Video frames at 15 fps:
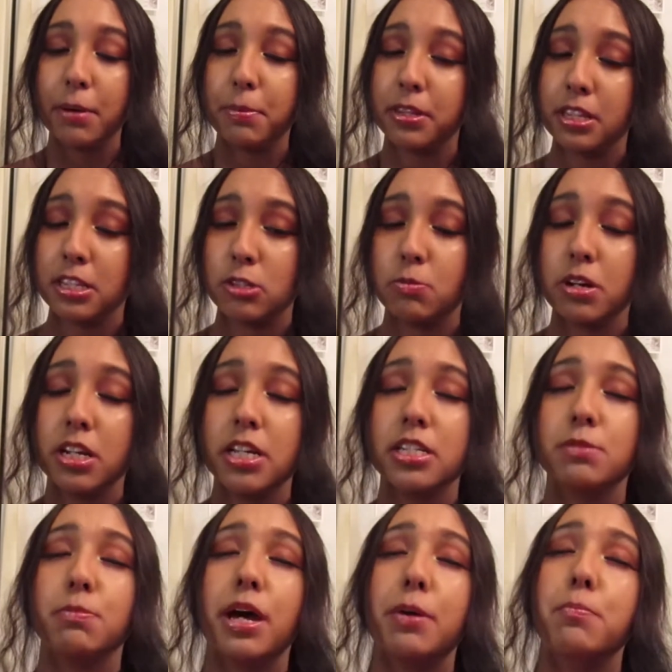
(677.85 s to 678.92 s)
but this one is
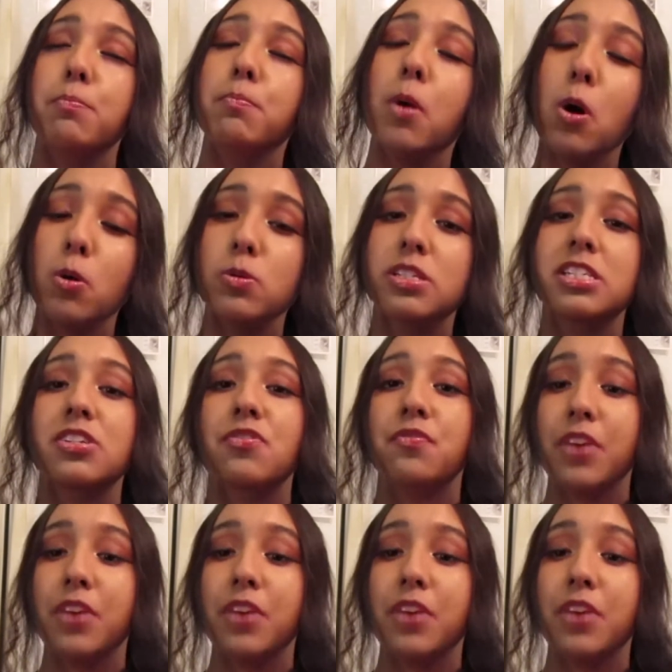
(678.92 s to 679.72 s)
my most